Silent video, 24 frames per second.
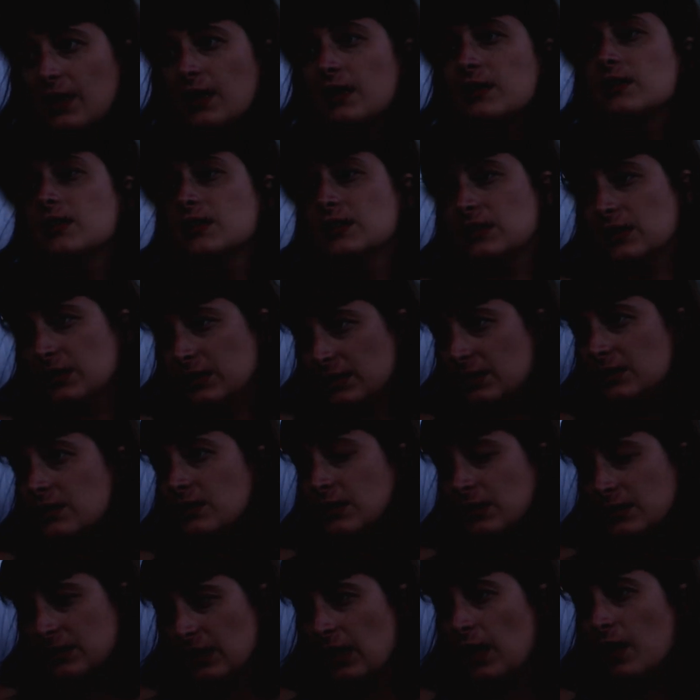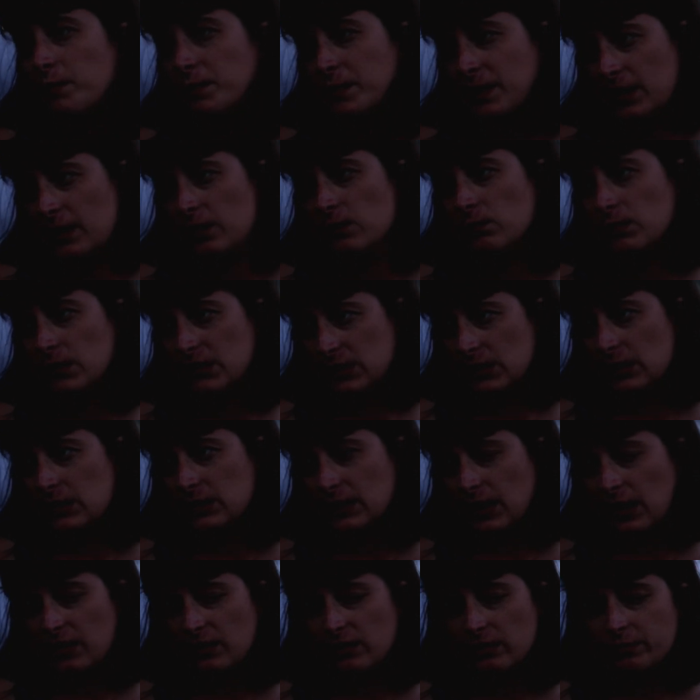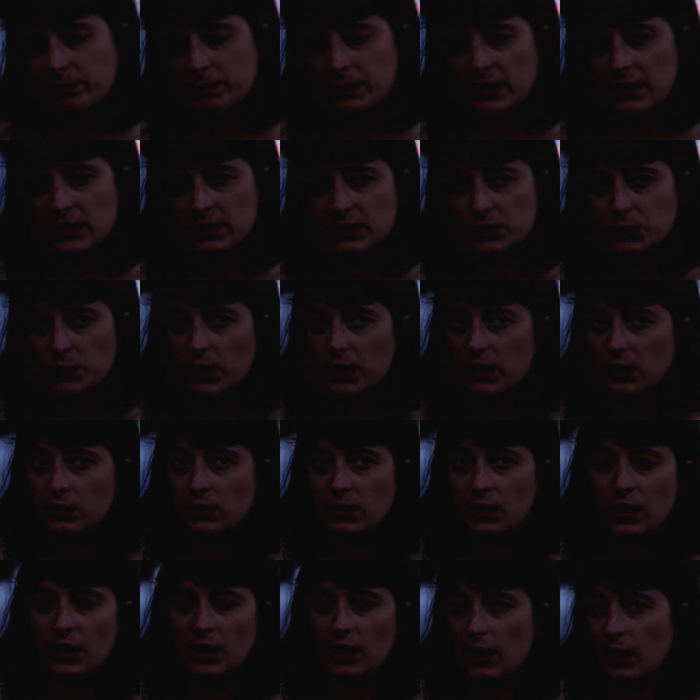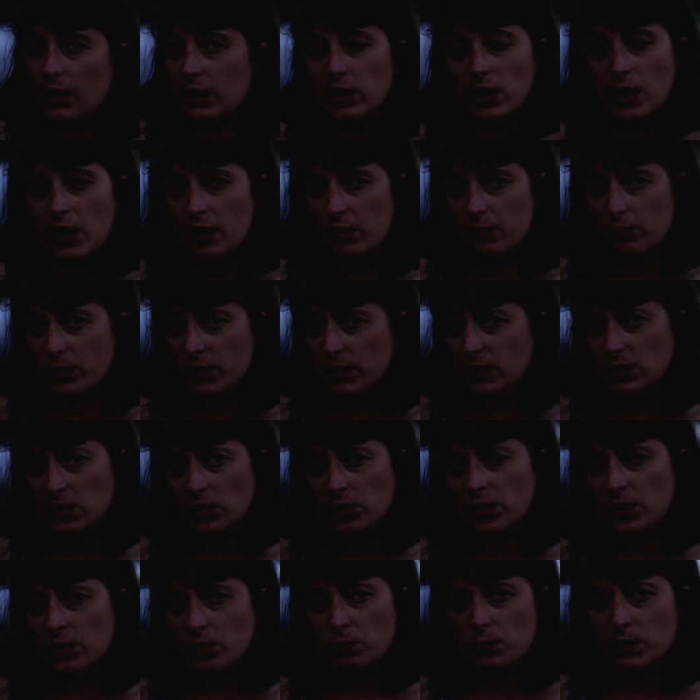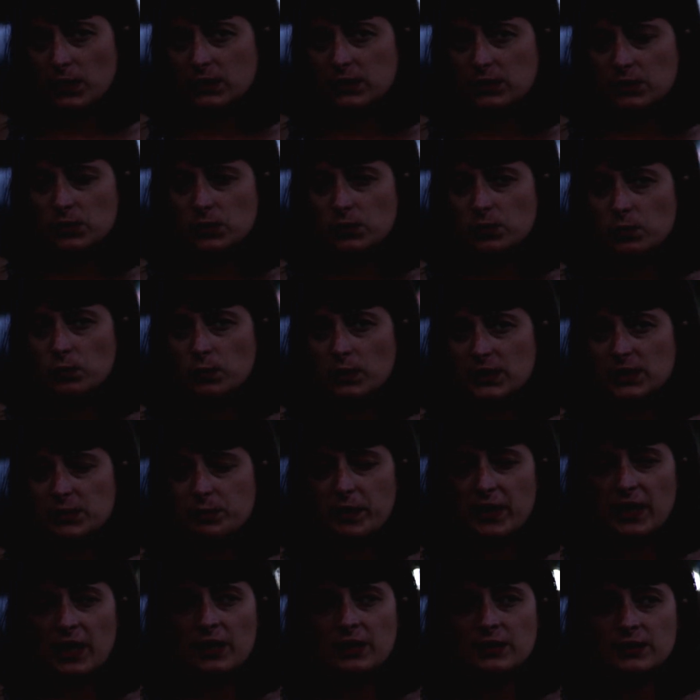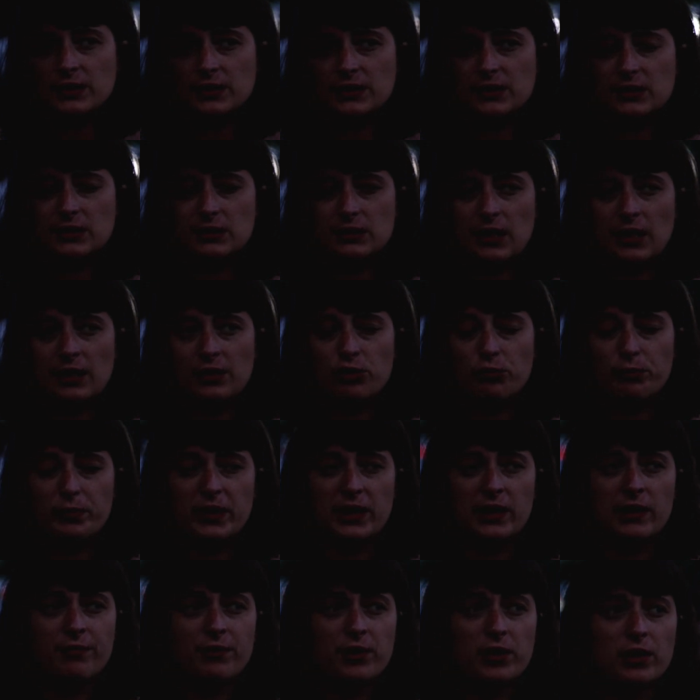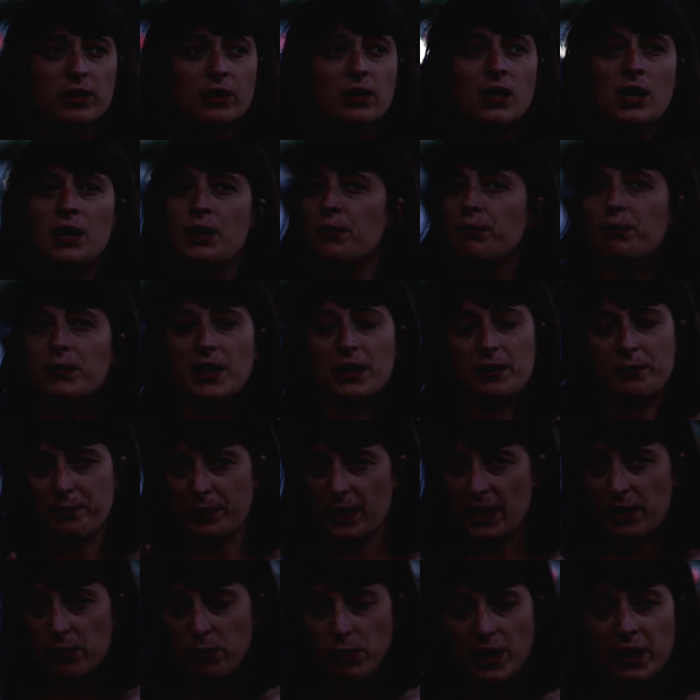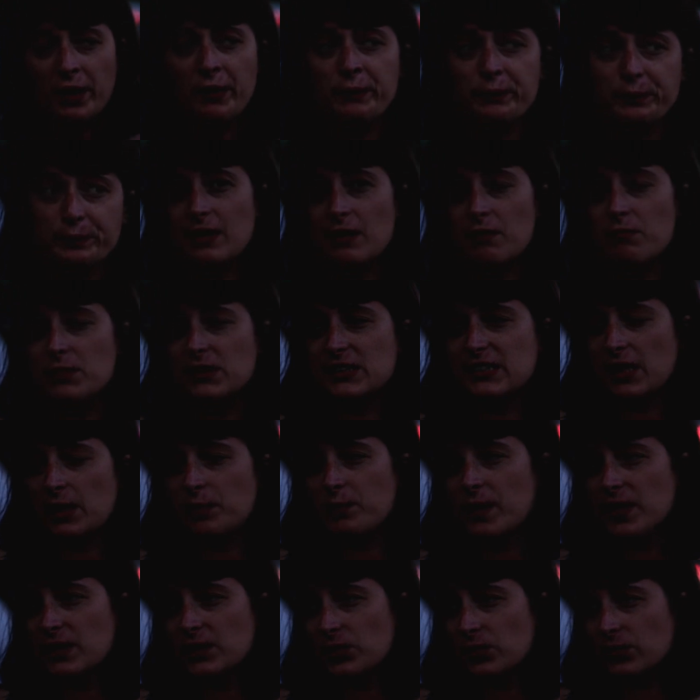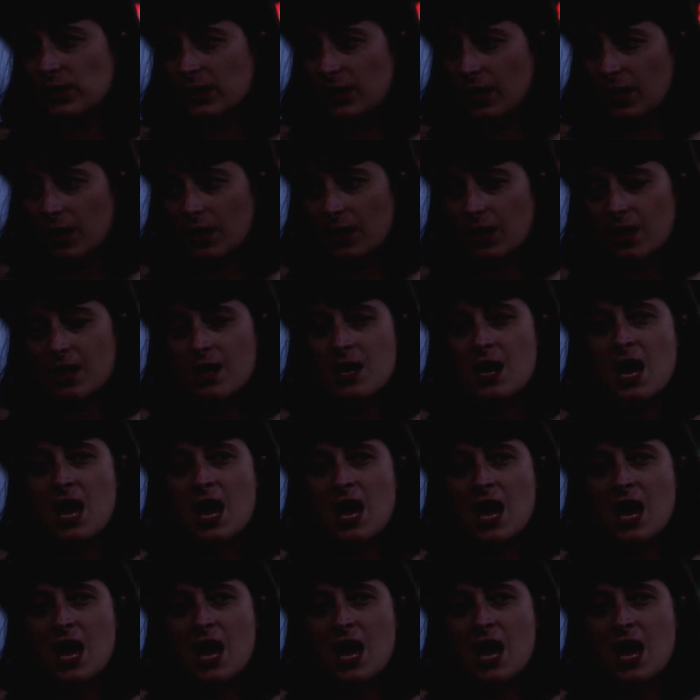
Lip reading: And this is happening with this kind of man as well. I really don't know what's behind this kind of behavior. But anyway, then we sat back to the car.